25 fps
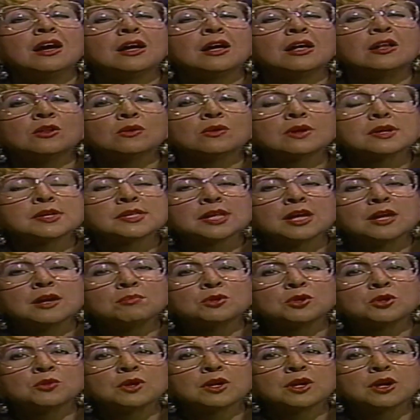Look us up
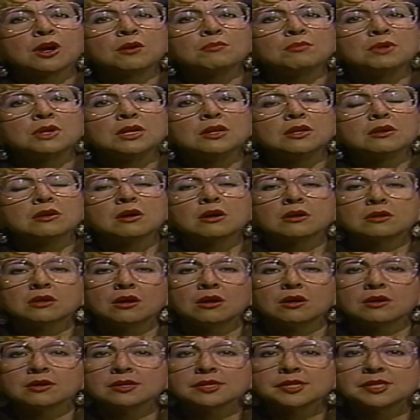during our meeting on
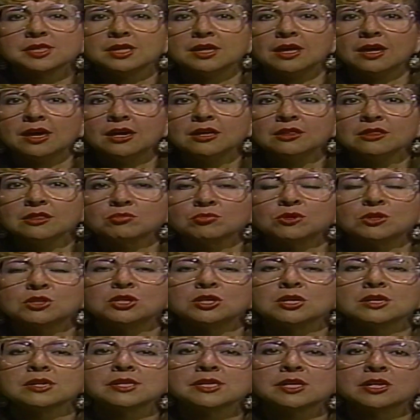August the 8th, which
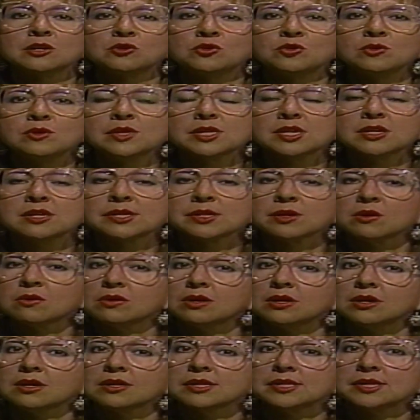is Tuesday,
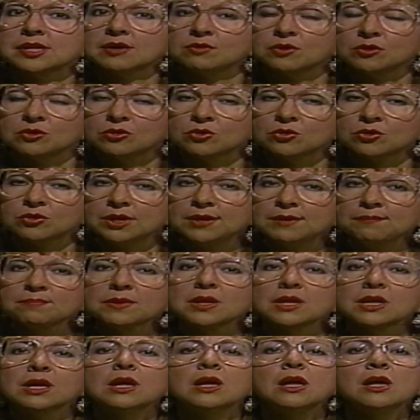starting at 7:30.
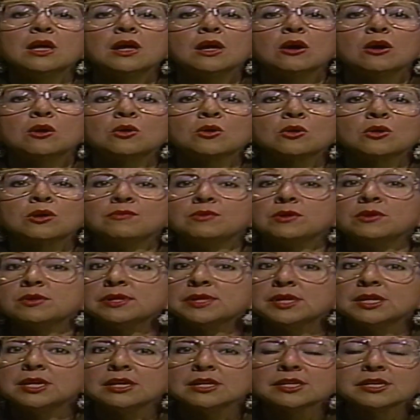Or if you
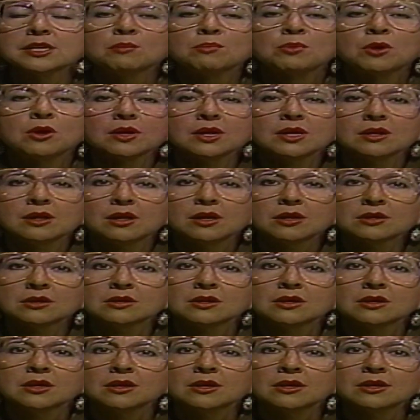see us in a parking lot
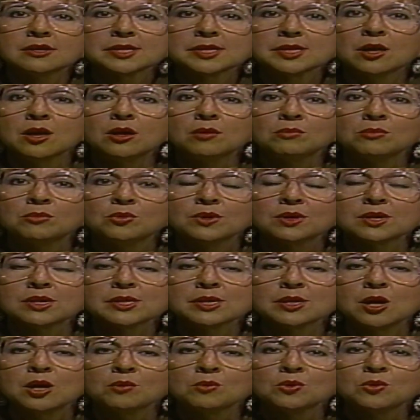in a slalom, doing a
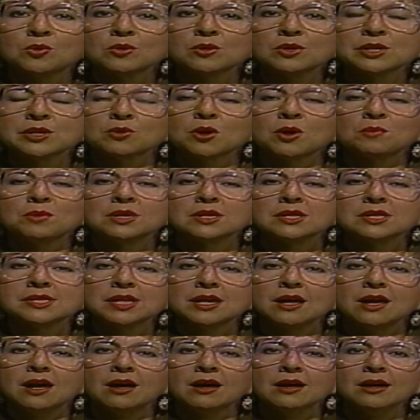slalom course, drop in and say
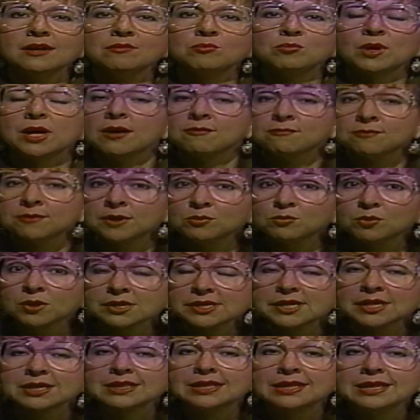hi. We have fun
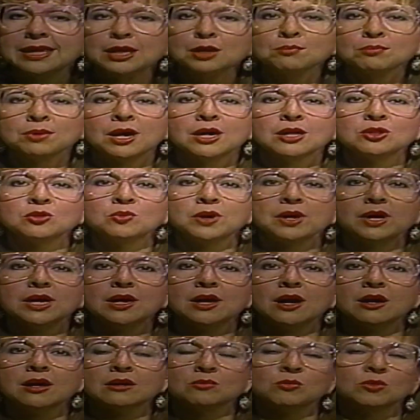runs at the end, by the way.
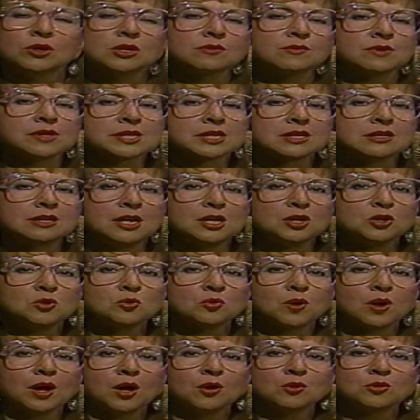One of us can take you
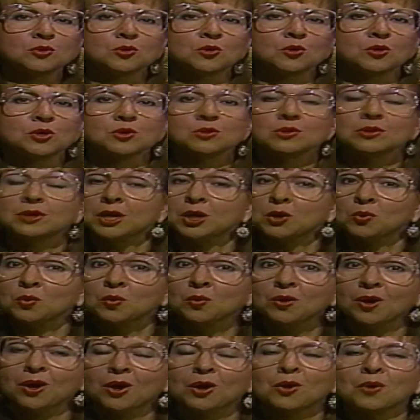around, or you can take your
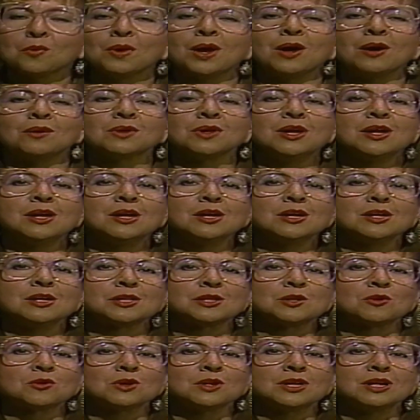own car around.
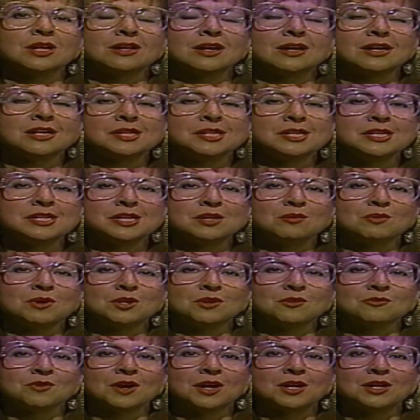Certainly a nice, easy way to
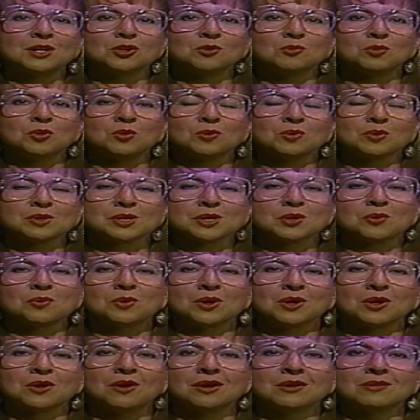find out about what's
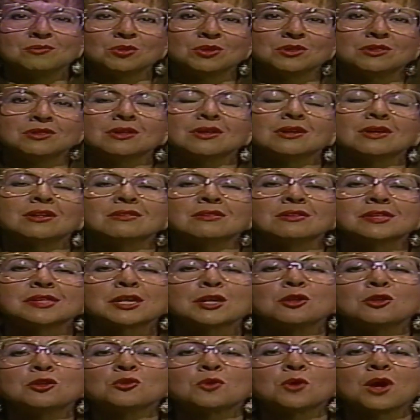going on with the
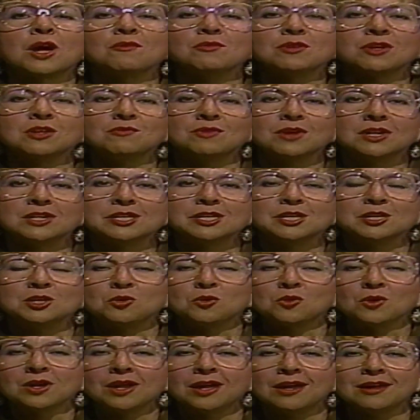skill driving events in
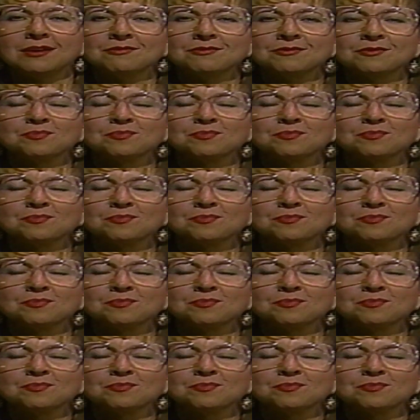your life.